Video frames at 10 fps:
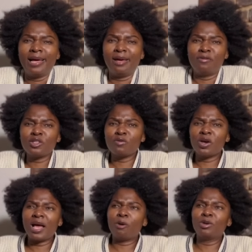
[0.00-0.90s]
Uh, first of
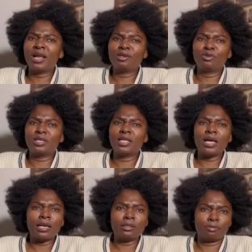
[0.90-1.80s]
all, I would like to say
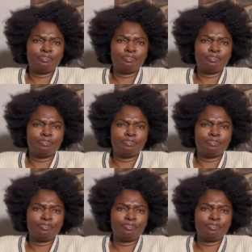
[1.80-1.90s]
that